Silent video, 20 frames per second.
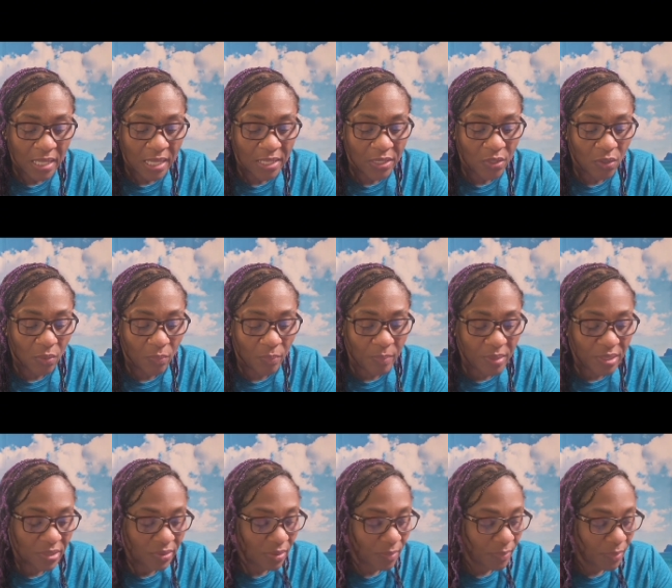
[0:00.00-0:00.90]
and they're
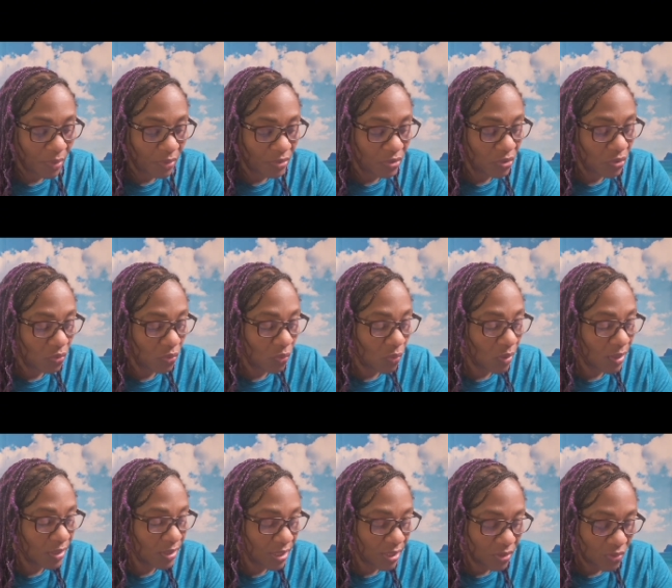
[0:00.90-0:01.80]
bitter about you
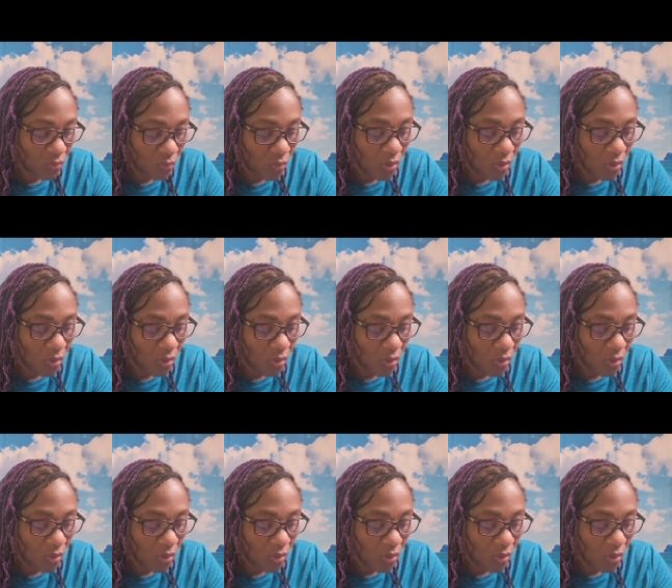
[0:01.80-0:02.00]
wanting to